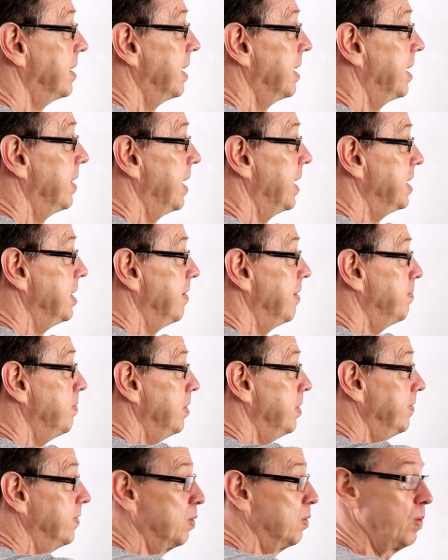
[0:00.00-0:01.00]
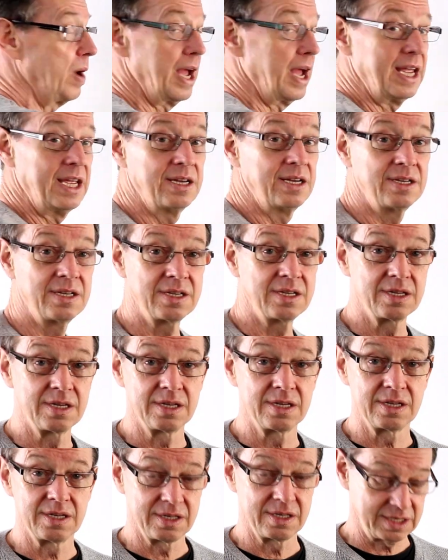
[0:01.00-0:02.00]
then you've moved away
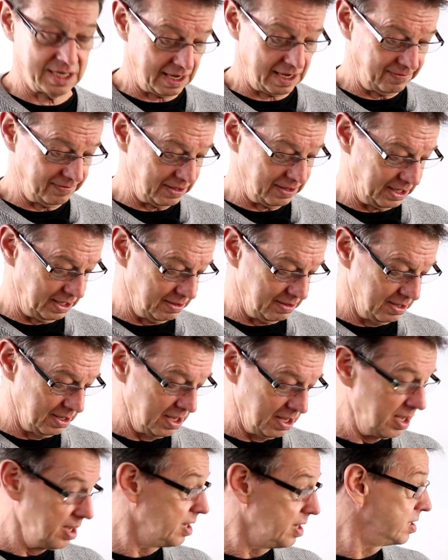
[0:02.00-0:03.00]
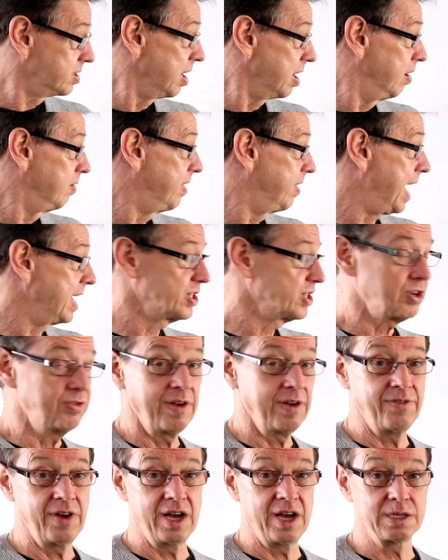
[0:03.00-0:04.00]
safely. So that's the
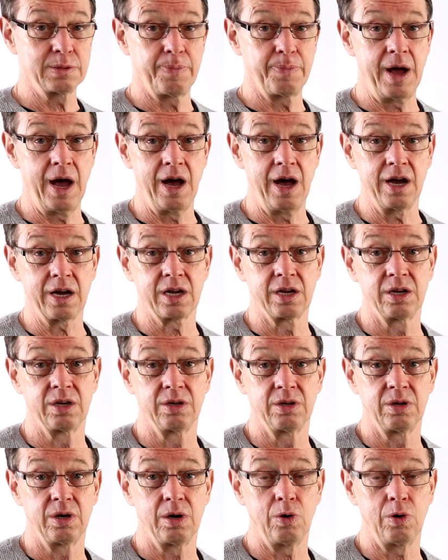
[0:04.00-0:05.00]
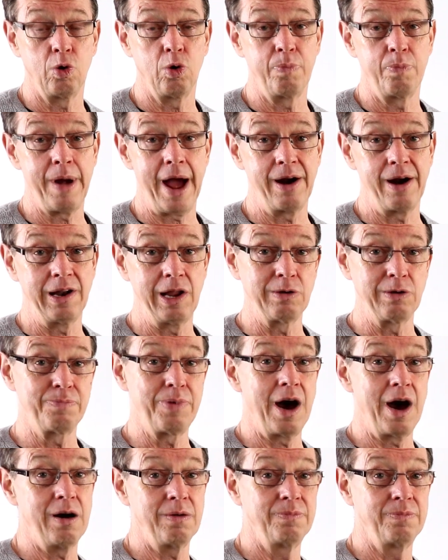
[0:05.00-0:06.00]
reverse park or parallel
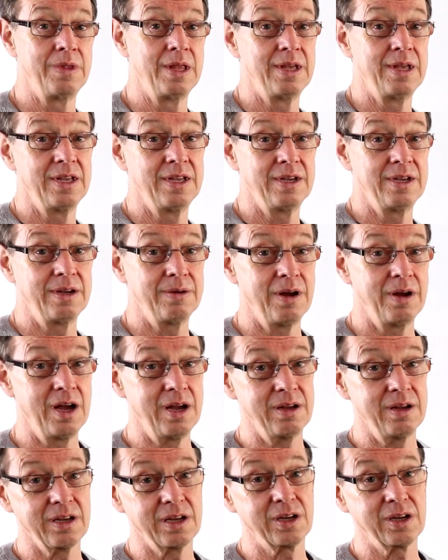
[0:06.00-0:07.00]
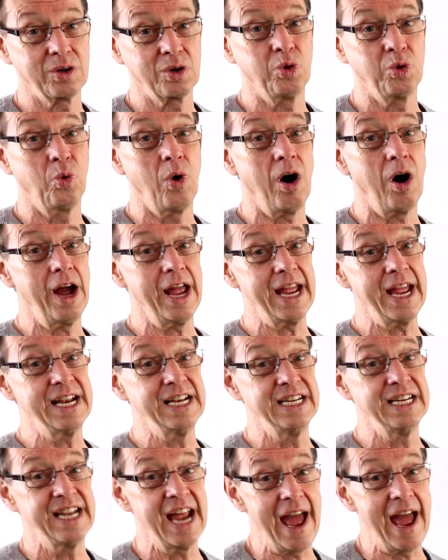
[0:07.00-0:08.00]
park. Quite
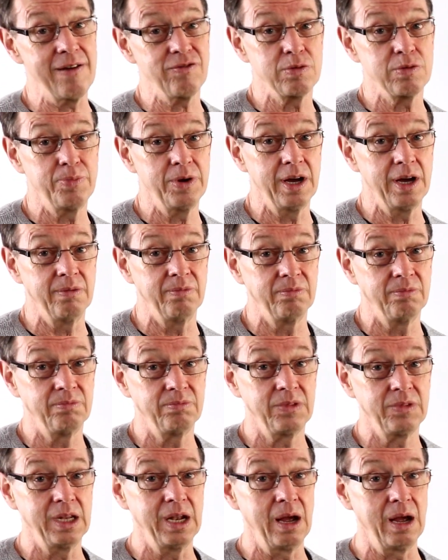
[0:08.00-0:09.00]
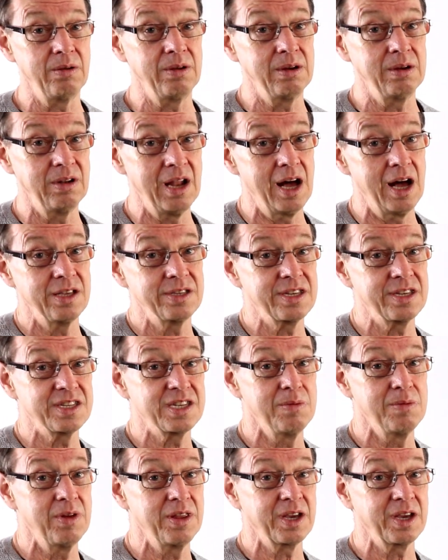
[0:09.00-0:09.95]
in depth, but you know, it'll answer some of the